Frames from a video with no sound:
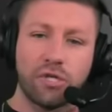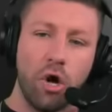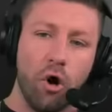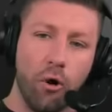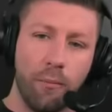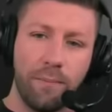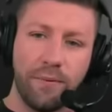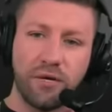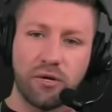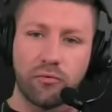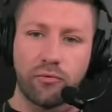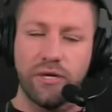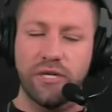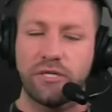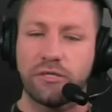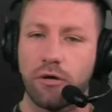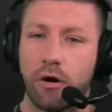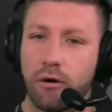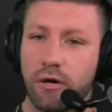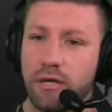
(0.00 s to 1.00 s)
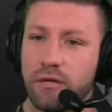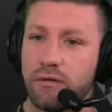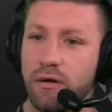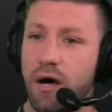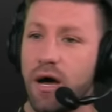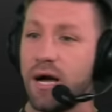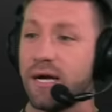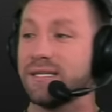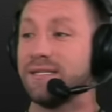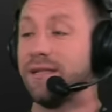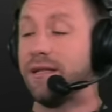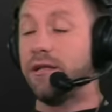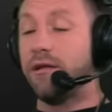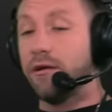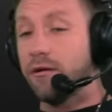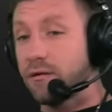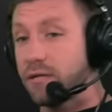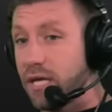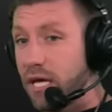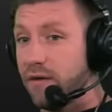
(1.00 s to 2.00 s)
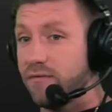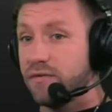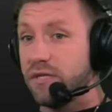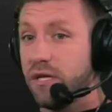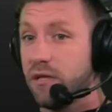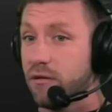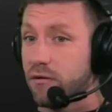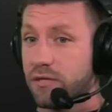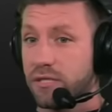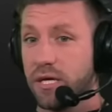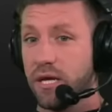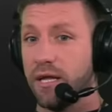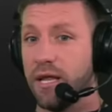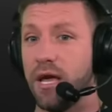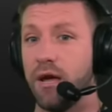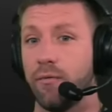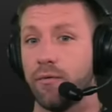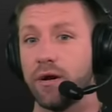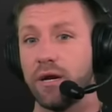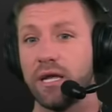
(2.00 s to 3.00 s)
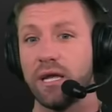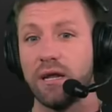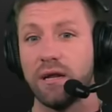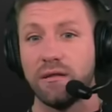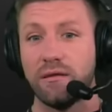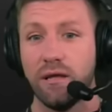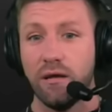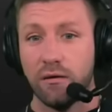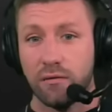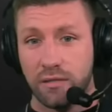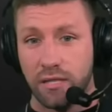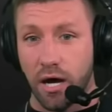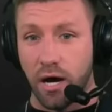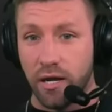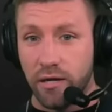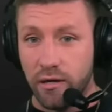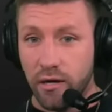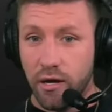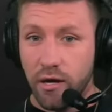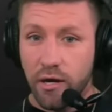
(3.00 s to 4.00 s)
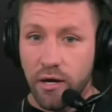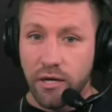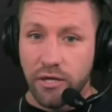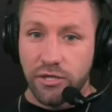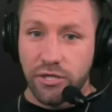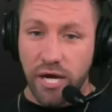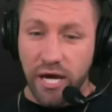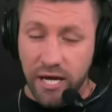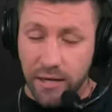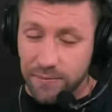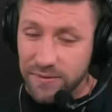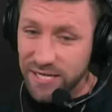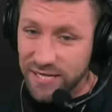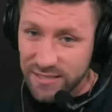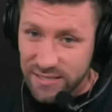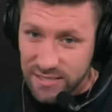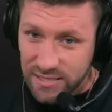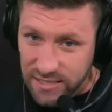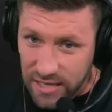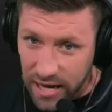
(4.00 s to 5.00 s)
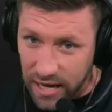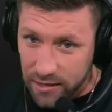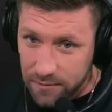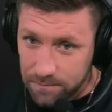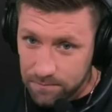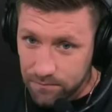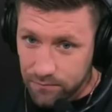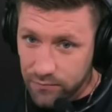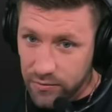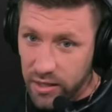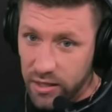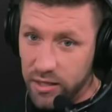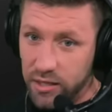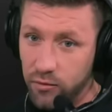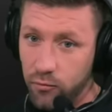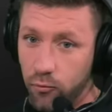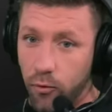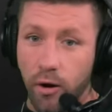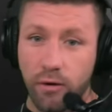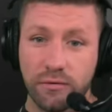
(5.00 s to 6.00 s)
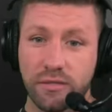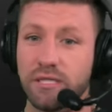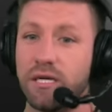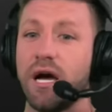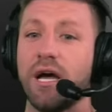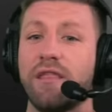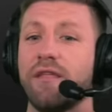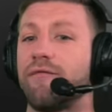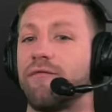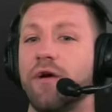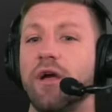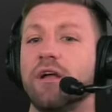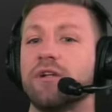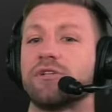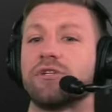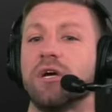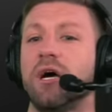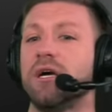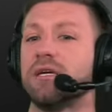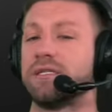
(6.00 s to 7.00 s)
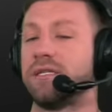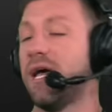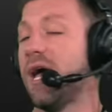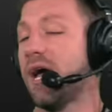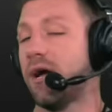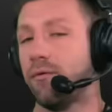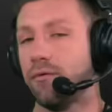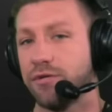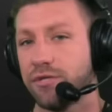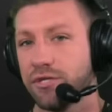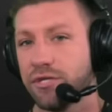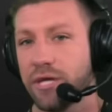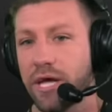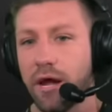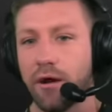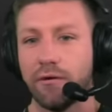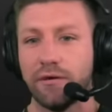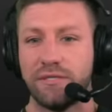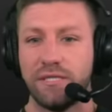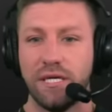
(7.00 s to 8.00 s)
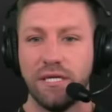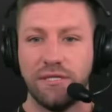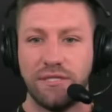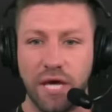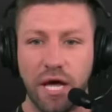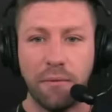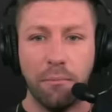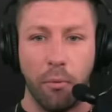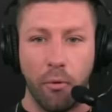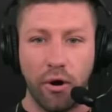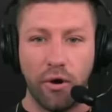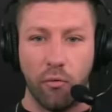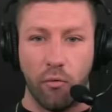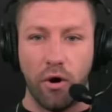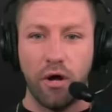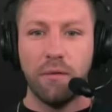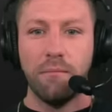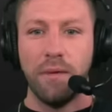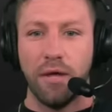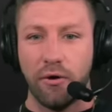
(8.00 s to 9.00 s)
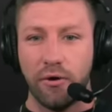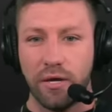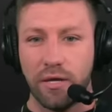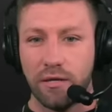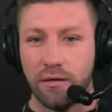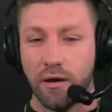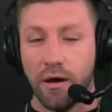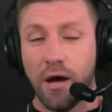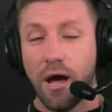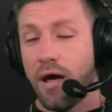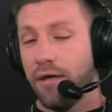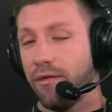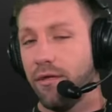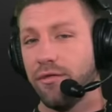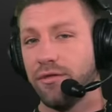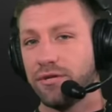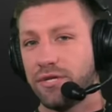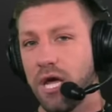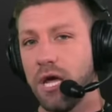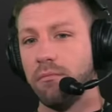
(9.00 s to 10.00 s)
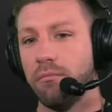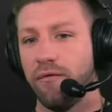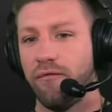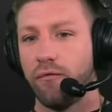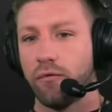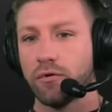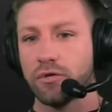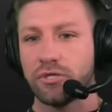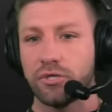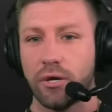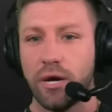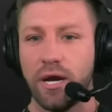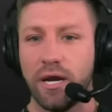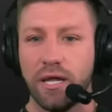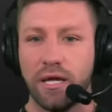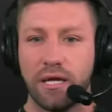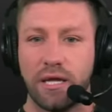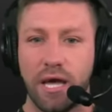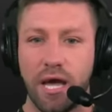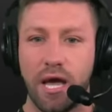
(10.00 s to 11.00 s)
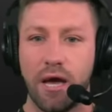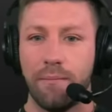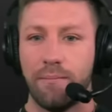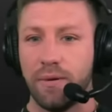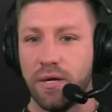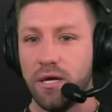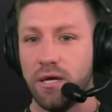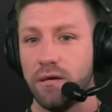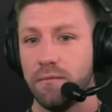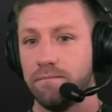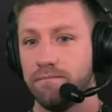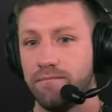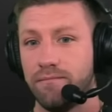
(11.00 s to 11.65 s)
open to restarting talks, and then you hear Dave Ziegler saying, hey, we're going to get a deal done. Jacobs has said that he won't sign the franchise tag, which is guaranteed $10.1 million. And then the day before training camp, he